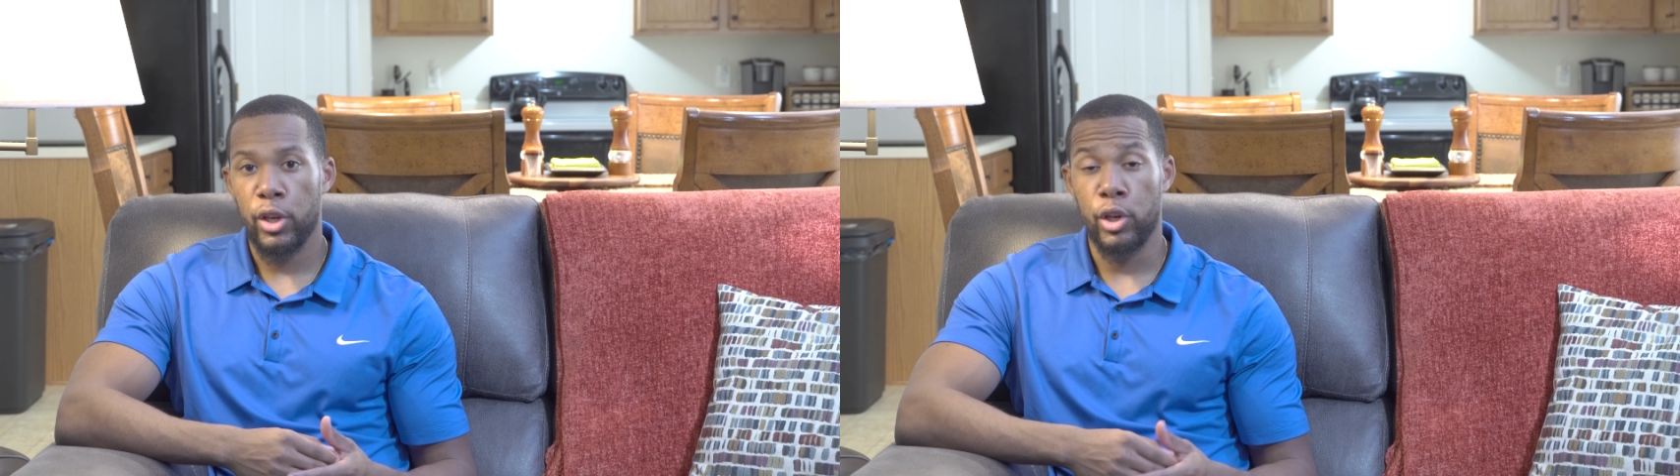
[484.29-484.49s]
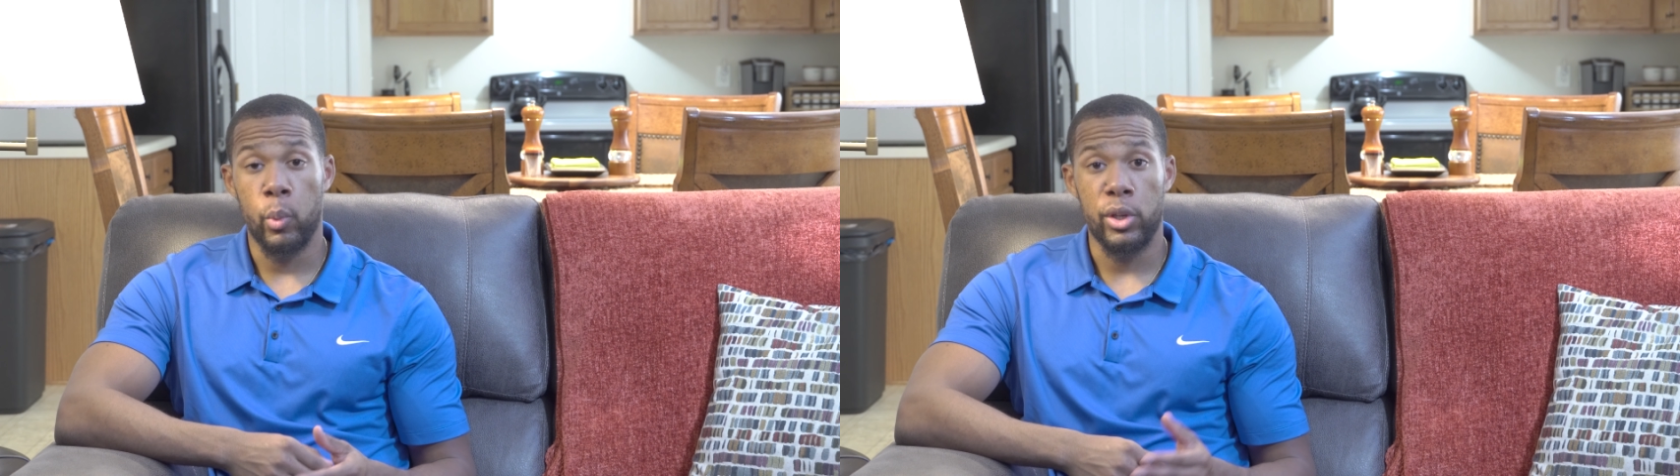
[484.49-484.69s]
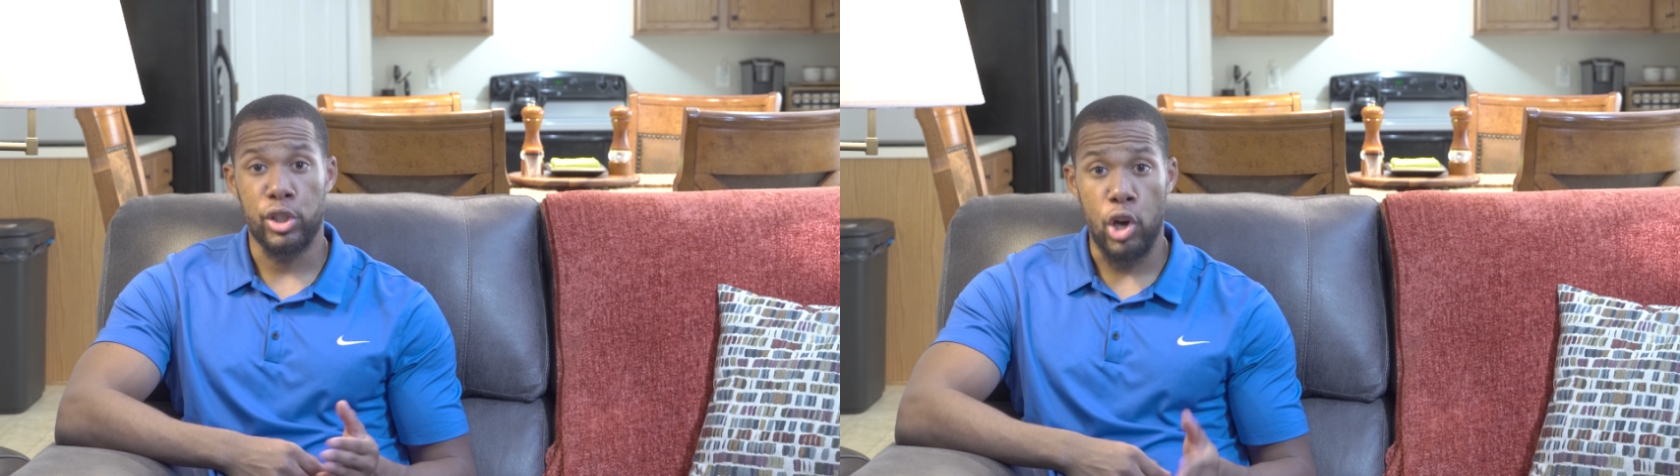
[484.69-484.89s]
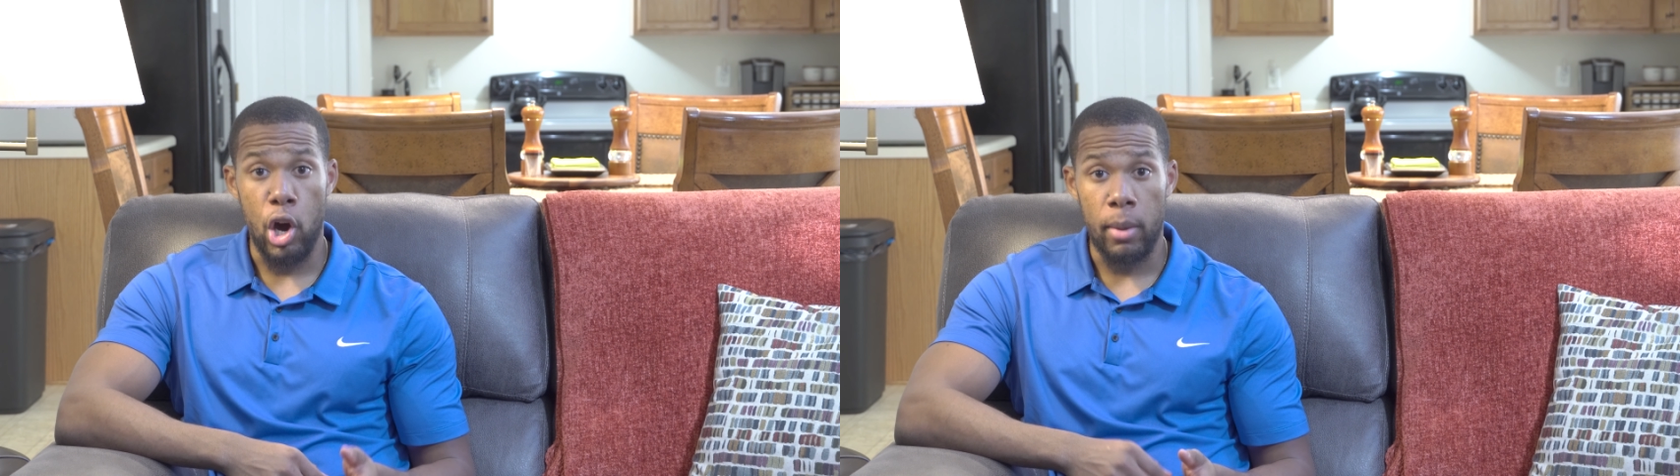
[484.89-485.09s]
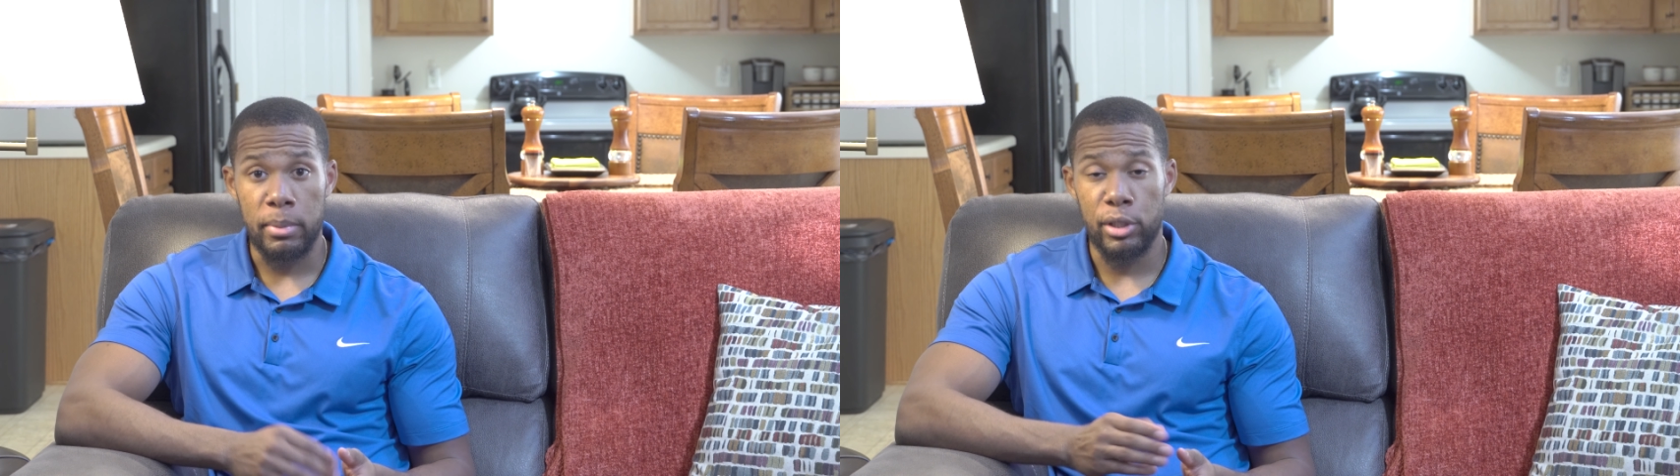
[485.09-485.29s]
you know which
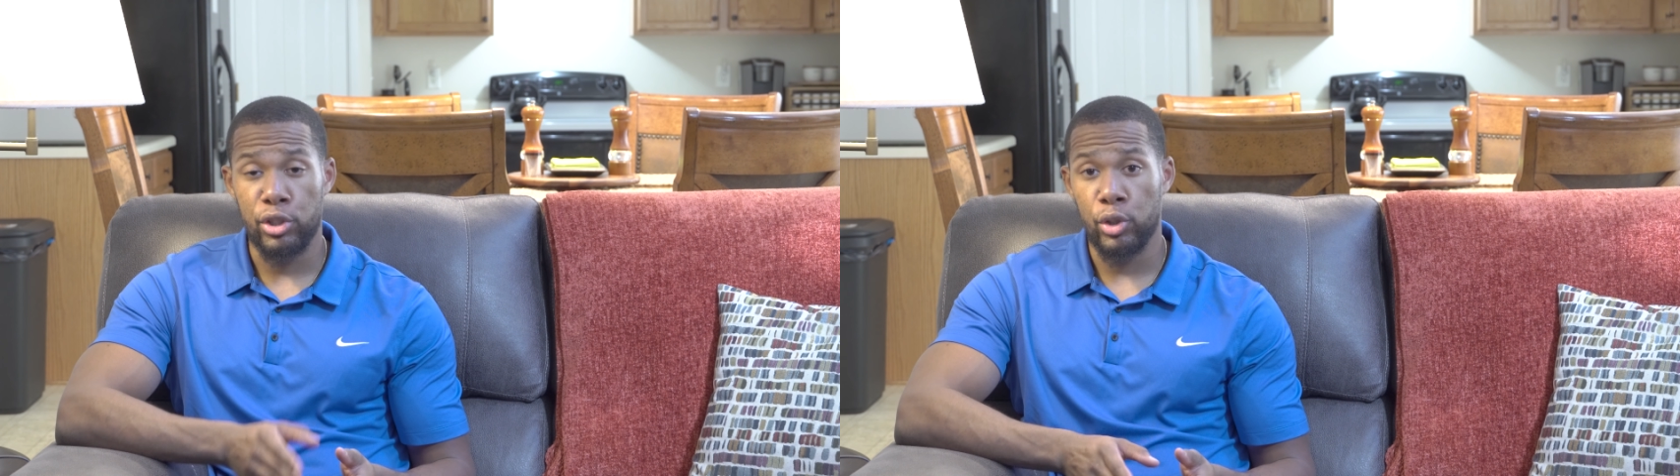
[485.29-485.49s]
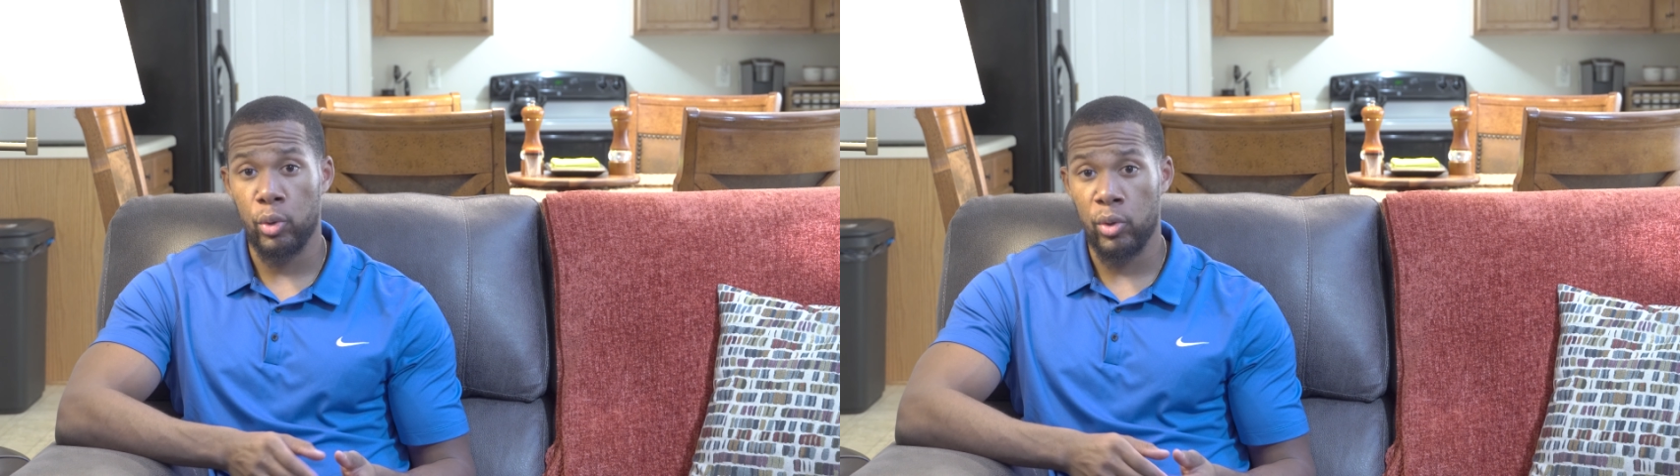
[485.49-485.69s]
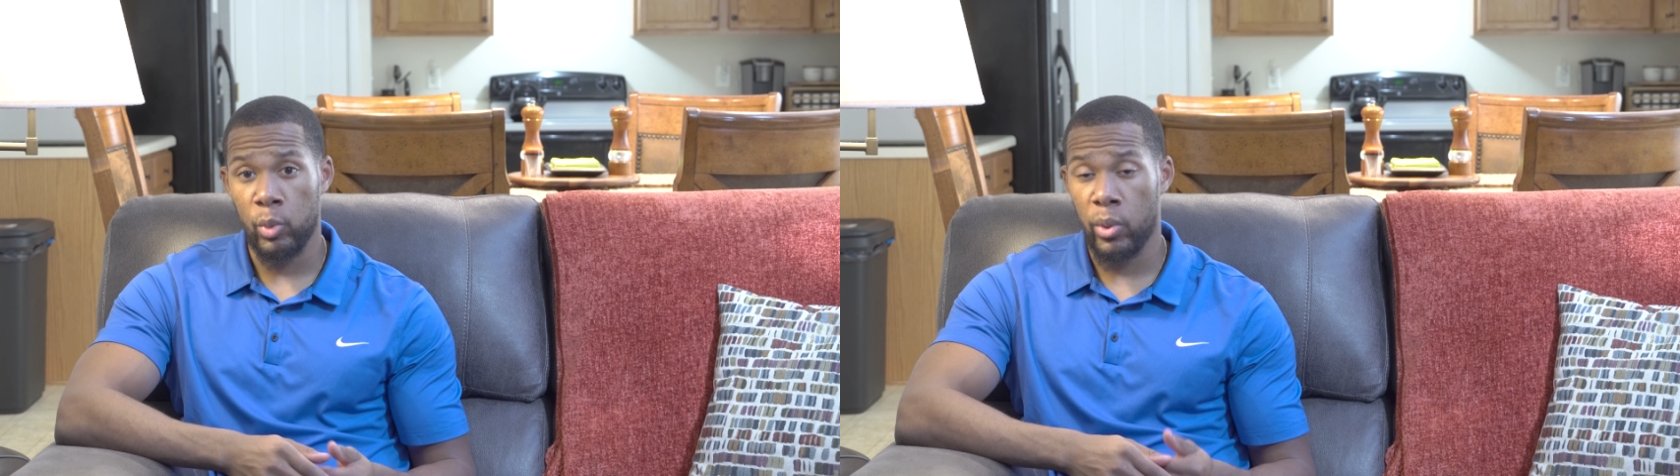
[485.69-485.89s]
carbs to choose,